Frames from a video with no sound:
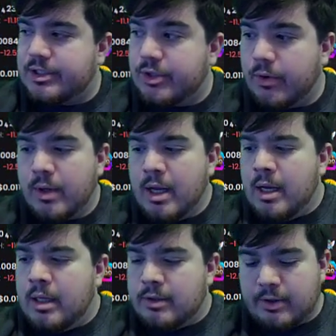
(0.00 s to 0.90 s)
So
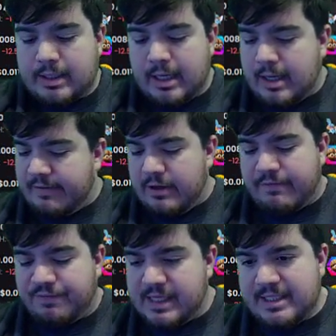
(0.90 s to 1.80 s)
look,
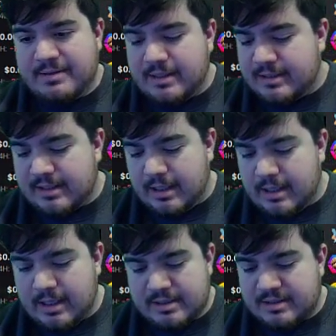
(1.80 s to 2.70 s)
Flynn
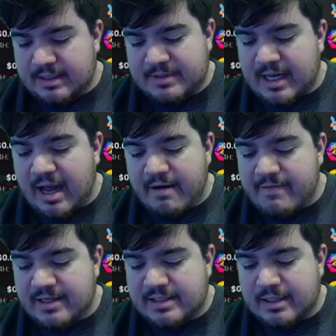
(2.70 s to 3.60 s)
seems to have
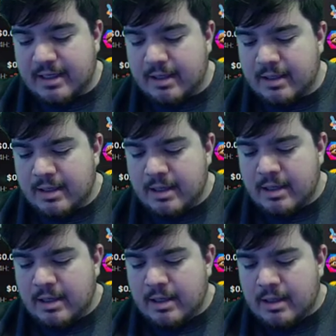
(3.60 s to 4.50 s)
his
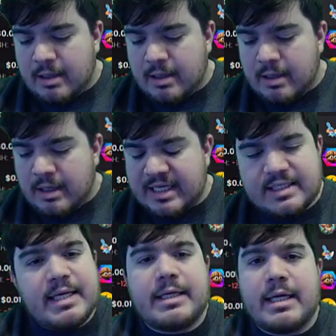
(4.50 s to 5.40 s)

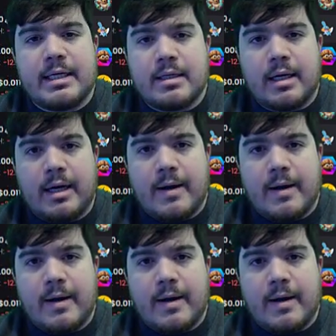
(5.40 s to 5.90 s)
thinking.